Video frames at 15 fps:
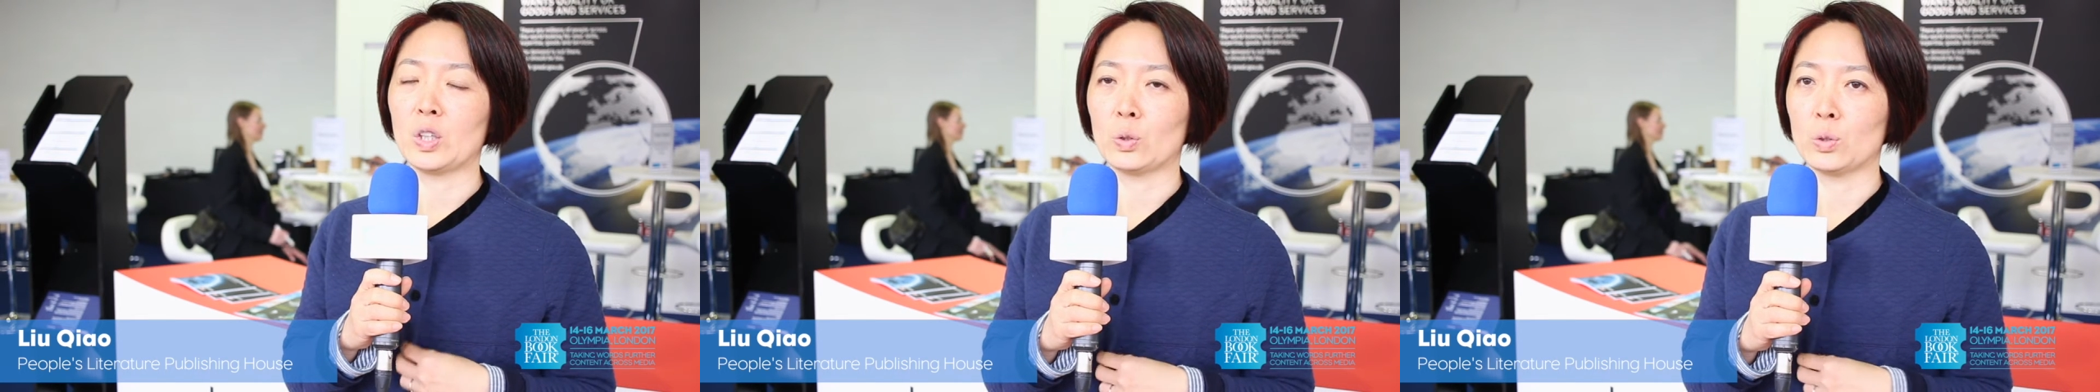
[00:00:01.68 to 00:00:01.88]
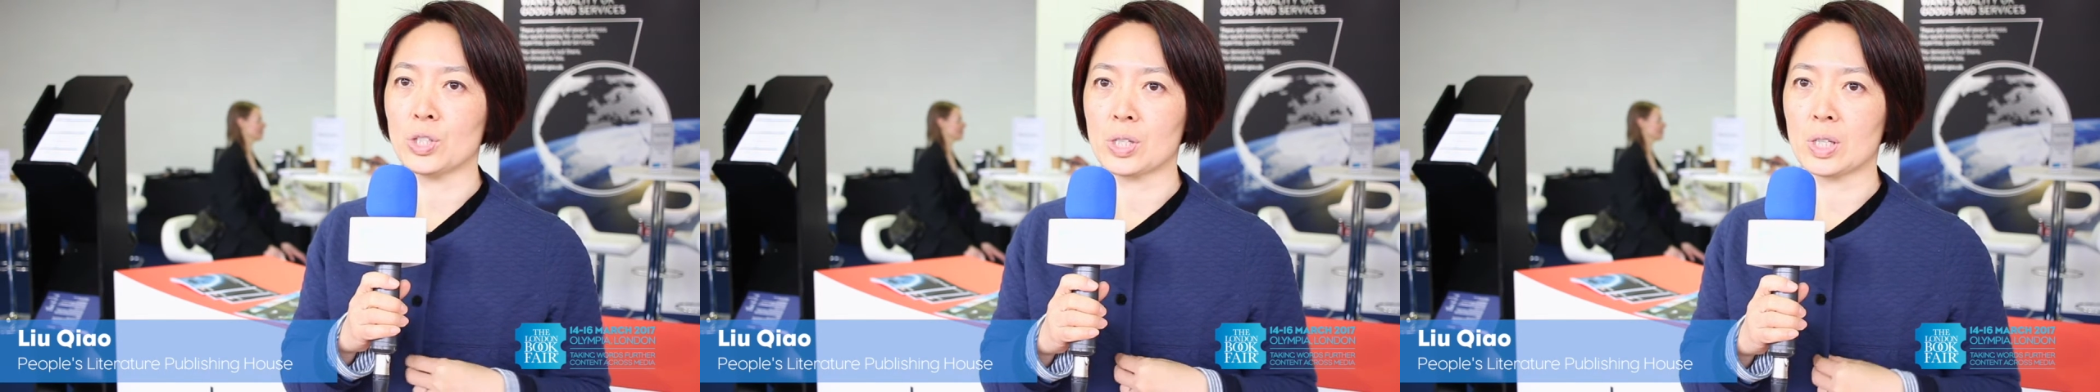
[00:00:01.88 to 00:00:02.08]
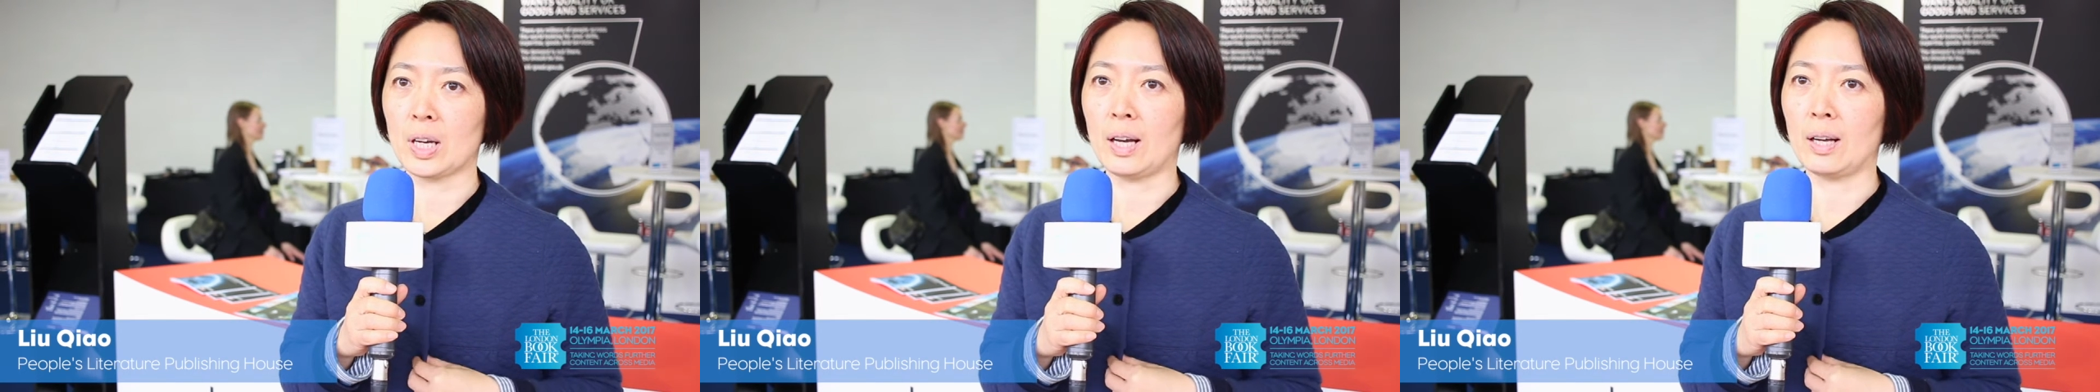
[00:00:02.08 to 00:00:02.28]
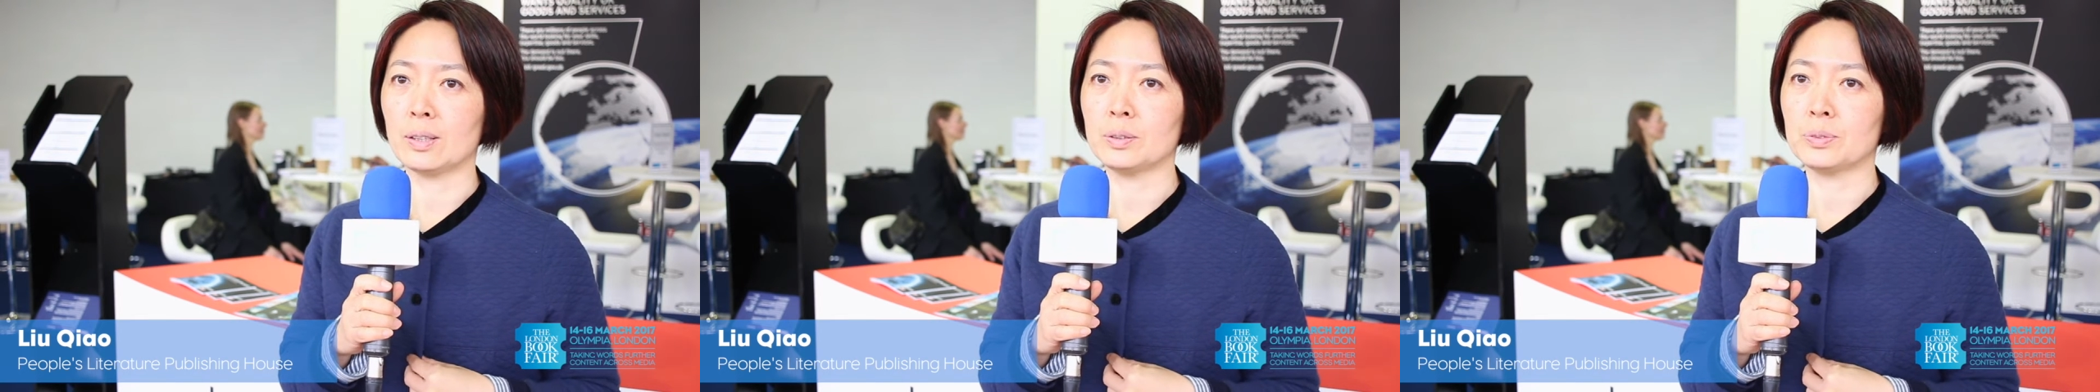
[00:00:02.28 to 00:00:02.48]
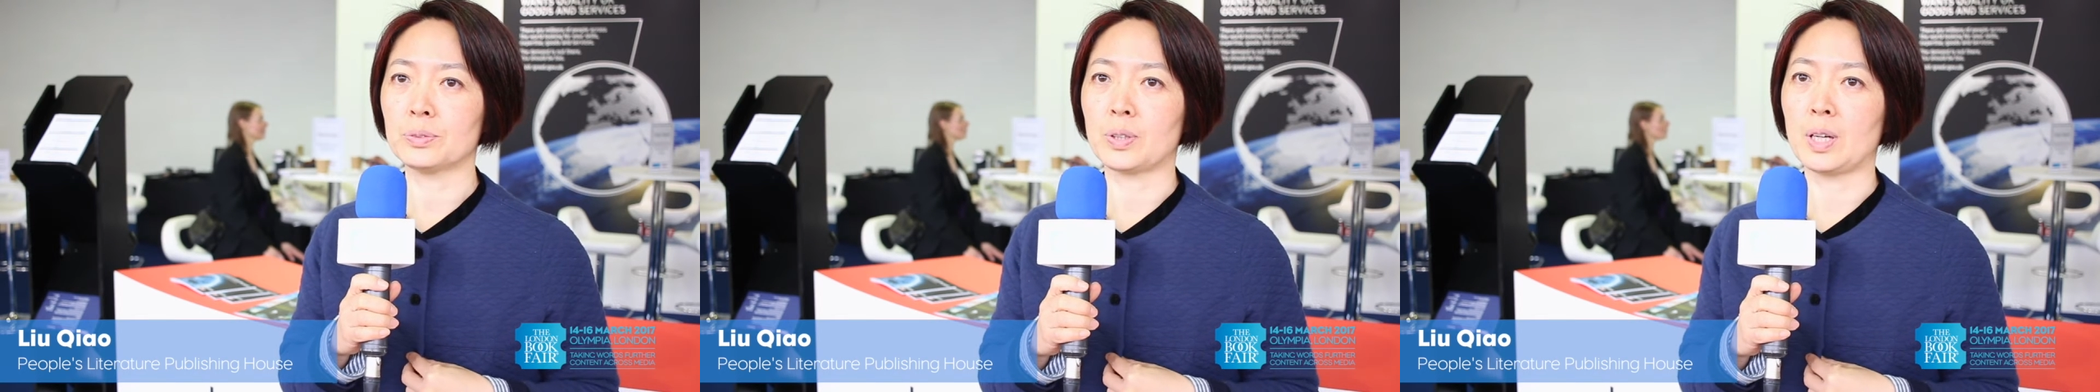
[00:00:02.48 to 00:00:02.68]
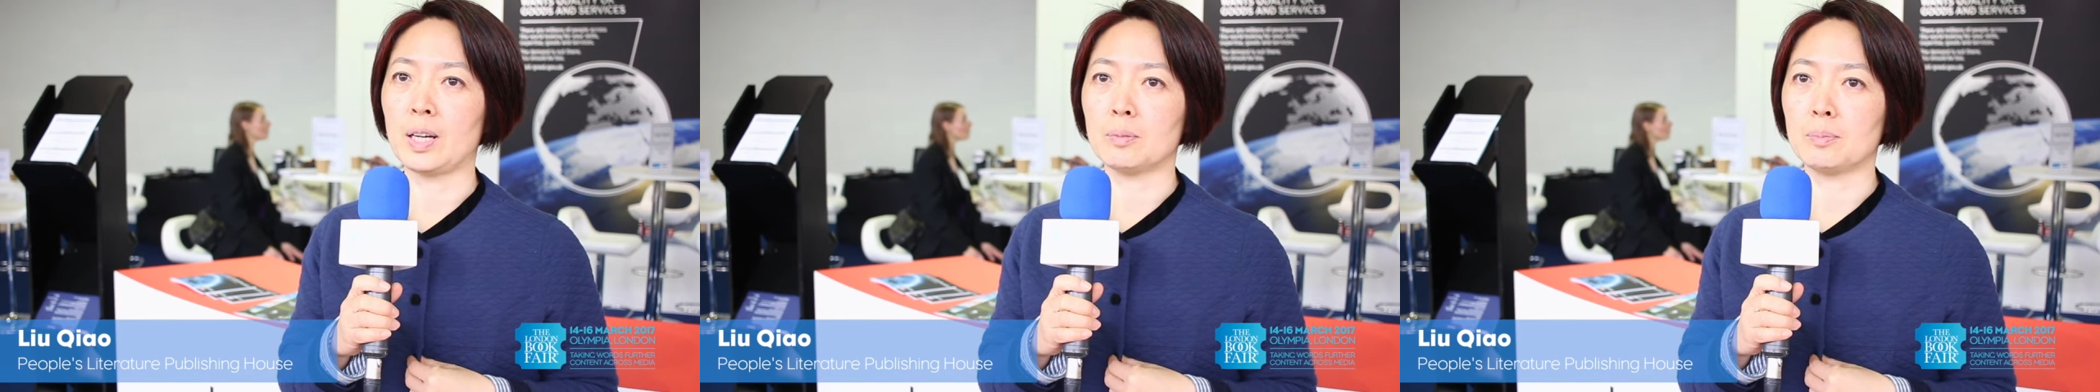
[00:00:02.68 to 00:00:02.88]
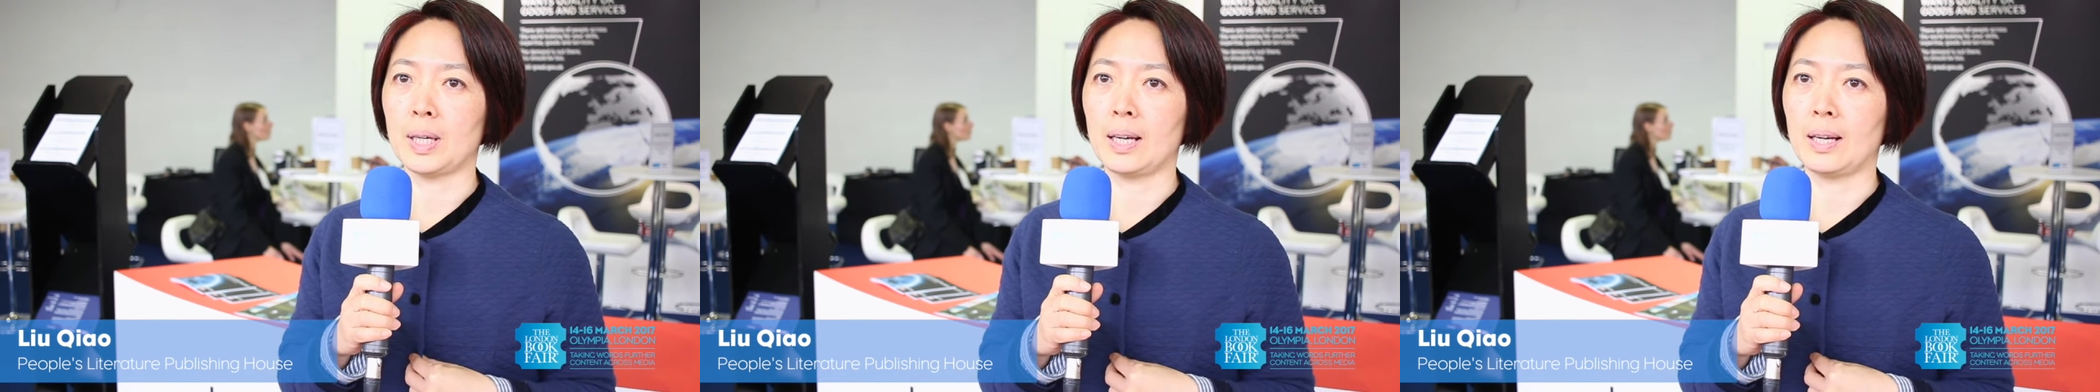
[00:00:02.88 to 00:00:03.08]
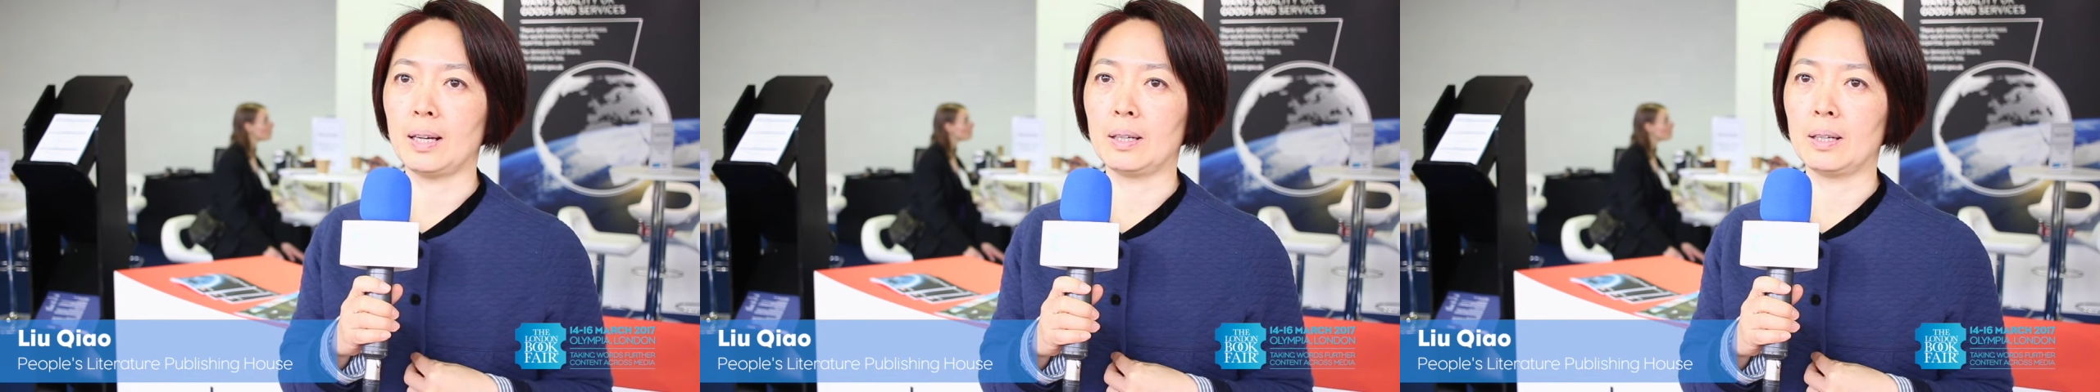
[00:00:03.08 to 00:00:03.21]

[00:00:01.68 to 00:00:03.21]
Liu Qiao from